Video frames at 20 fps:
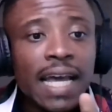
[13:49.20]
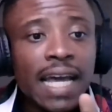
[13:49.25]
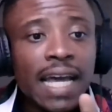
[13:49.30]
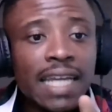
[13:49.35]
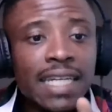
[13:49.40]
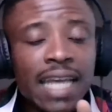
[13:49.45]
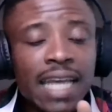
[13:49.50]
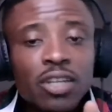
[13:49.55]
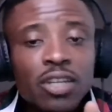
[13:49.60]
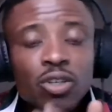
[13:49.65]

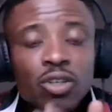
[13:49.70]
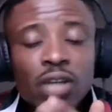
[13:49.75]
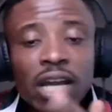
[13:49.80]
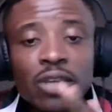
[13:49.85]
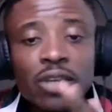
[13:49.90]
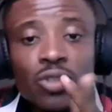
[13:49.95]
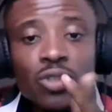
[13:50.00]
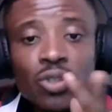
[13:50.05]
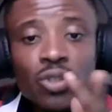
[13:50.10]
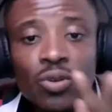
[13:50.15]
And then you
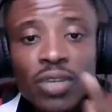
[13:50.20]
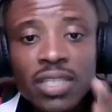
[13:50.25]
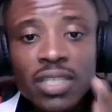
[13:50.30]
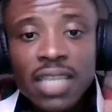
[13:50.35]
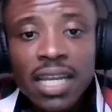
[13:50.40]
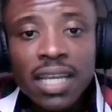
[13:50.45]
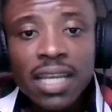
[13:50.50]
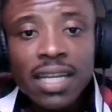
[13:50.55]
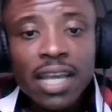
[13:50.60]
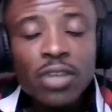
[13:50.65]
can use
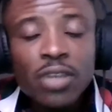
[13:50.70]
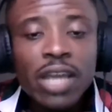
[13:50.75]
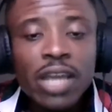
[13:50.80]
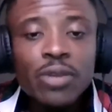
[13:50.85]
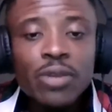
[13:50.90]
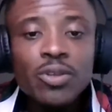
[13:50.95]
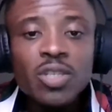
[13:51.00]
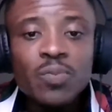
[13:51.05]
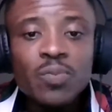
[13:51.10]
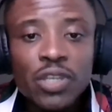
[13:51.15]
storytelling and you can
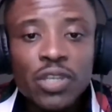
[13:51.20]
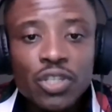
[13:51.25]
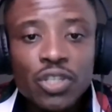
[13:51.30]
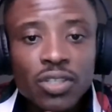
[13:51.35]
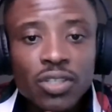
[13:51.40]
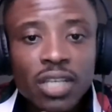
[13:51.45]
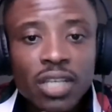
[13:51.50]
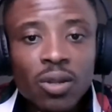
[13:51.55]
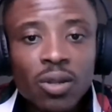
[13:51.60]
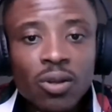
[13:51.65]
use
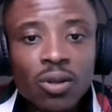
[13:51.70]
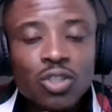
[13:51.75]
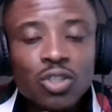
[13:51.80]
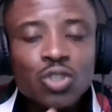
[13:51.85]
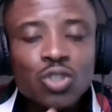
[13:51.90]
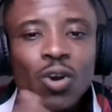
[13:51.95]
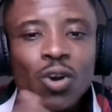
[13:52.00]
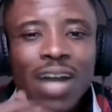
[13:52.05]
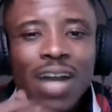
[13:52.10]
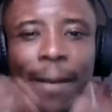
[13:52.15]
pictures a lot.
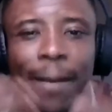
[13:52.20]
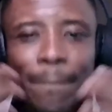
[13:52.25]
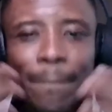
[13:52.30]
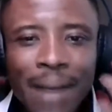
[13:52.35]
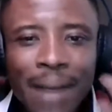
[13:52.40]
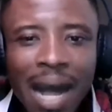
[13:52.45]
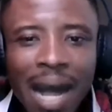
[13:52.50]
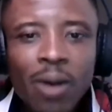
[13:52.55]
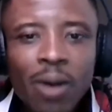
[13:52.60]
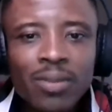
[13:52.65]
Talk
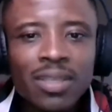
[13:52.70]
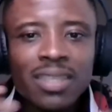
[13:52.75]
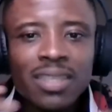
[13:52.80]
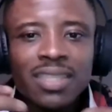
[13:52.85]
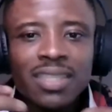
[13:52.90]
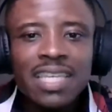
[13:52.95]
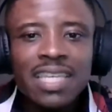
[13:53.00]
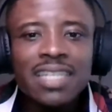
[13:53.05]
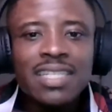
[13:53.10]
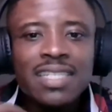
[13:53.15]
about the
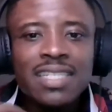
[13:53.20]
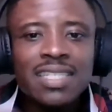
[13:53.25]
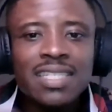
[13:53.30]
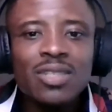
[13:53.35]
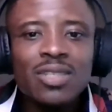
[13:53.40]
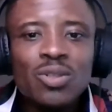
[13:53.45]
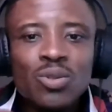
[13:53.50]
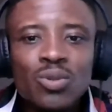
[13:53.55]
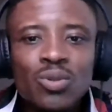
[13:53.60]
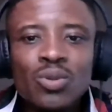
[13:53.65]
things
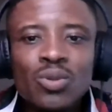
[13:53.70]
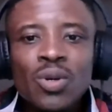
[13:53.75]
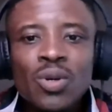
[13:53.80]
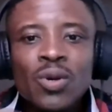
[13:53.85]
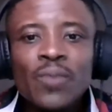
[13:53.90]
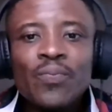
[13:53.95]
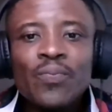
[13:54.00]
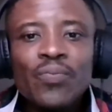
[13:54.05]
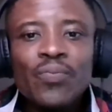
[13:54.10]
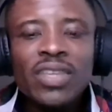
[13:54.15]
you,
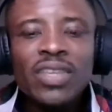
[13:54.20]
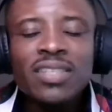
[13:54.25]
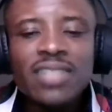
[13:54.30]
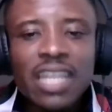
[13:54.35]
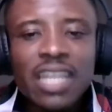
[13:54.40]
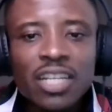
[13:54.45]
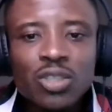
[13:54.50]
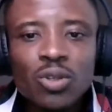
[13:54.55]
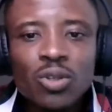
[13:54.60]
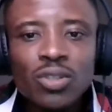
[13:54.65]
the
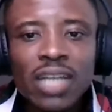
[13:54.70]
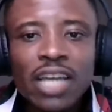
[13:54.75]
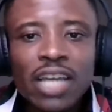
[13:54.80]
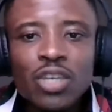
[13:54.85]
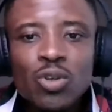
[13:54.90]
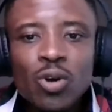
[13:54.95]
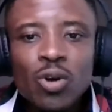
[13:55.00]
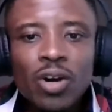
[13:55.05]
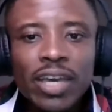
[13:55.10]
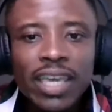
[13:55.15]
sector that
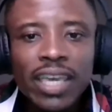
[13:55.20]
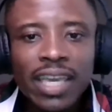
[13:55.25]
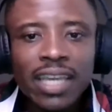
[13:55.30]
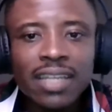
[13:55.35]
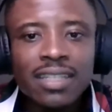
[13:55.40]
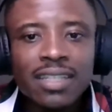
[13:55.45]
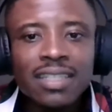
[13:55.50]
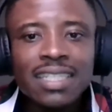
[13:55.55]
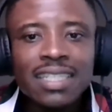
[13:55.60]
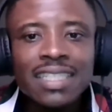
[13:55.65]
you are
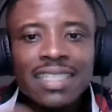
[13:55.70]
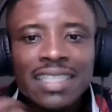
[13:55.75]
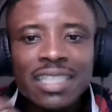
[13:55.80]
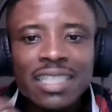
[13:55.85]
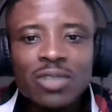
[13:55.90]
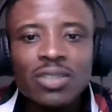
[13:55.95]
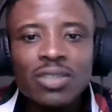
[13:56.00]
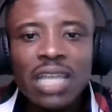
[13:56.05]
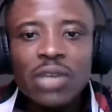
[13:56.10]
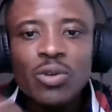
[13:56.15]
in, the
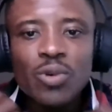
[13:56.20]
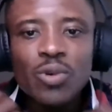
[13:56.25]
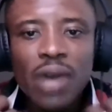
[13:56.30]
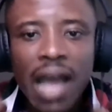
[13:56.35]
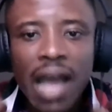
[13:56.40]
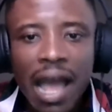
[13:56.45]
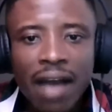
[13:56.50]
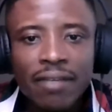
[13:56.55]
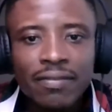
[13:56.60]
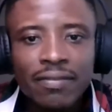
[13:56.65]
skills that you
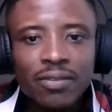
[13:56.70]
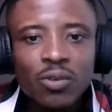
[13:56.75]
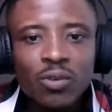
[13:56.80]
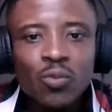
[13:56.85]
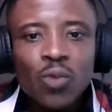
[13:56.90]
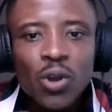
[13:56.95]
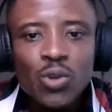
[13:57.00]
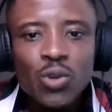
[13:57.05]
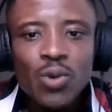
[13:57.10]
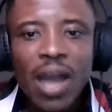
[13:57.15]
have,
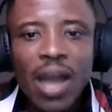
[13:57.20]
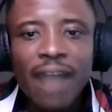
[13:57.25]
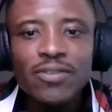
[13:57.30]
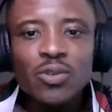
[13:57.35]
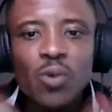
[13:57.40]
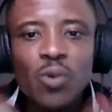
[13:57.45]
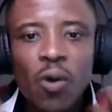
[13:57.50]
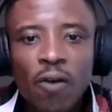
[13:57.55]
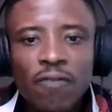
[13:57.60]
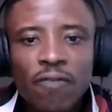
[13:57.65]
what you have
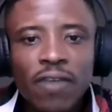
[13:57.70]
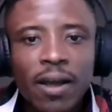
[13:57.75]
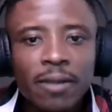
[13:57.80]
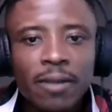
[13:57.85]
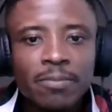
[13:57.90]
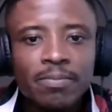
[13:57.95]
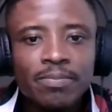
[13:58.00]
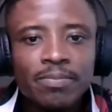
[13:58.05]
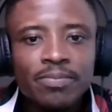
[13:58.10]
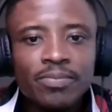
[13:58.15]
to offer.
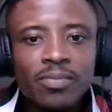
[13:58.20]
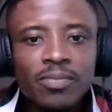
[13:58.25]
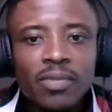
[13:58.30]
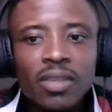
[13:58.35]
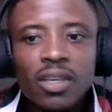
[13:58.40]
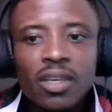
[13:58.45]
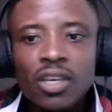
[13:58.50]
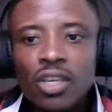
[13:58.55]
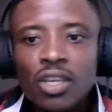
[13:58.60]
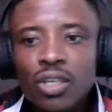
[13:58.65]

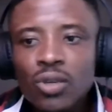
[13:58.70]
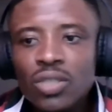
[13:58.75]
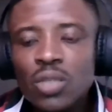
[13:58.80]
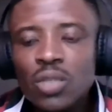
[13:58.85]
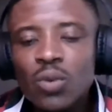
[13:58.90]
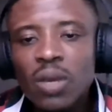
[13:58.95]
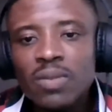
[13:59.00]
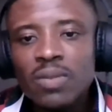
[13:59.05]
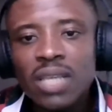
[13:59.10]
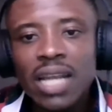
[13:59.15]
Use the
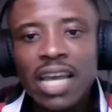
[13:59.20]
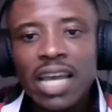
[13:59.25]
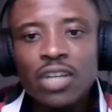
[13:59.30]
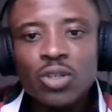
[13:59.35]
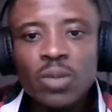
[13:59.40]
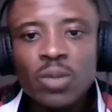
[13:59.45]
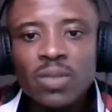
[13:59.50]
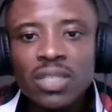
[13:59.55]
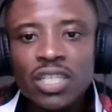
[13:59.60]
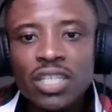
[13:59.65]
website I
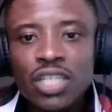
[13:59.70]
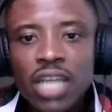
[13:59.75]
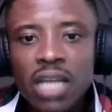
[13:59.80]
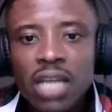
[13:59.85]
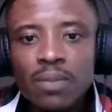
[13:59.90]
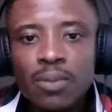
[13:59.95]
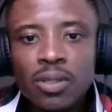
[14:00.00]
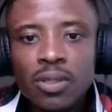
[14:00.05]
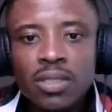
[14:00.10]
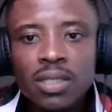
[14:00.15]
dropped in the
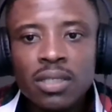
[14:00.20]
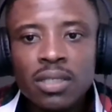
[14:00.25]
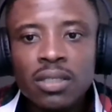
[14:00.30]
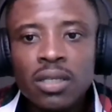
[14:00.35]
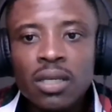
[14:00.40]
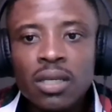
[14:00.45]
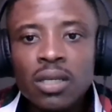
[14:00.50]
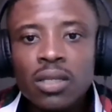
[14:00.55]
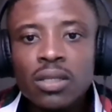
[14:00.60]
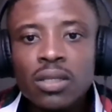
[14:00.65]
chat button,
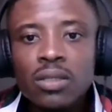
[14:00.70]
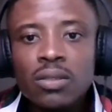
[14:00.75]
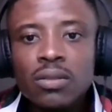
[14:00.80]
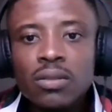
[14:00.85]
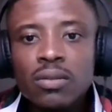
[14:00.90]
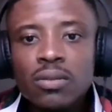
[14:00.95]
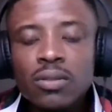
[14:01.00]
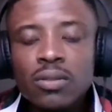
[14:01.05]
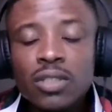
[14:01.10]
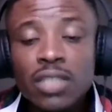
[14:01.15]

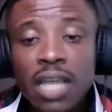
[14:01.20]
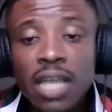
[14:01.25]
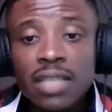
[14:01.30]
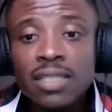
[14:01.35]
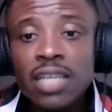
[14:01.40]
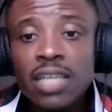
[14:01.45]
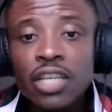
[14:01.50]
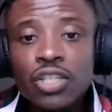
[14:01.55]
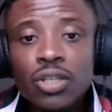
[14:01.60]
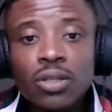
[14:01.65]
chat
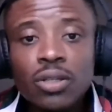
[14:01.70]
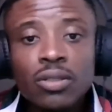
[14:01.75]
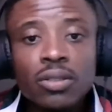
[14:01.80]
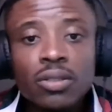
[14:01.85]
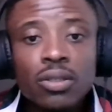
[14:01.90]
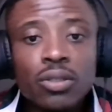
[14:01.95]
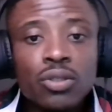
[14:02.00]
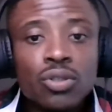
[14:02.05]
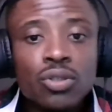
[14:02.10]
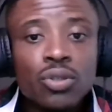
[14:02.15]
section
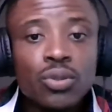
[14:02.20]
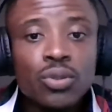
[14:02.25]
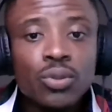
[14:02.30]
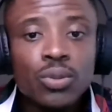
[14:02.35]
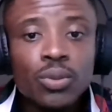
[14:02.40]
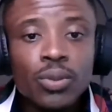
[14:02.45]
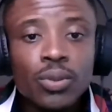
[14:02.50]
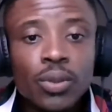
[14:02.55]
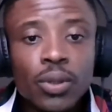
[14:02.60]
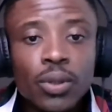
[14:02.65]

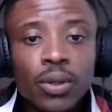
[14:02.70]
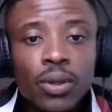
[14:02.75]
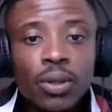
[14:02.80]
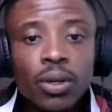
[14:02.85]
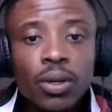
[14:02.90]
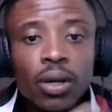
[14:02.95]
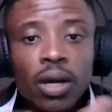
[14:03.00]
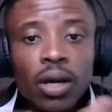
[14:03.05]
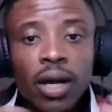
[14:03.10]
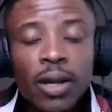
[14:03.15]
to
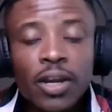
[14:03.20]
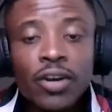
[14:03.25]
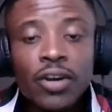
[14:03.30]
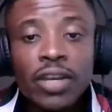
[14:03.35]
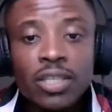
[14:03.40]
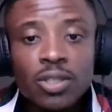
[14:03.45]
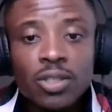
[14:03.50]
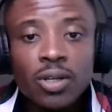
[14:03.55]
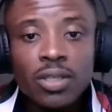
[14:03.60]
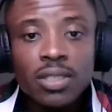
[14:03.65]
uh,
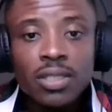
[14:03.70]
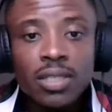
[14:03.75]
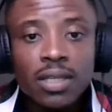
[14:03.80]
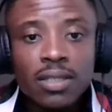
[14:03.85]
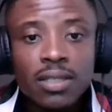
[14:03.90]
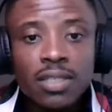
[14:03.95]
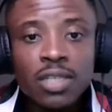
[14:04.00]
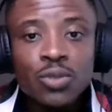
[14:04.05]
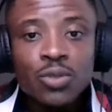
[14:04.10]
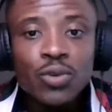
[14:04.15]
create
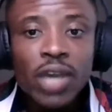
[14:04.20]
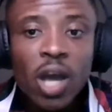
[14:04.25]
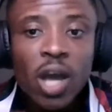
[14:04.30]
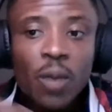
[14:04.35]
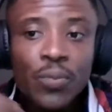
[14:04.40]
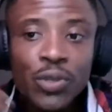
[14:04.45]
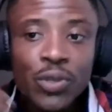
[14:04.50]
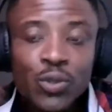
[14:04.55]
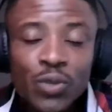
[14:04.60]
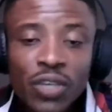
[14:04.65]
content. It will help, it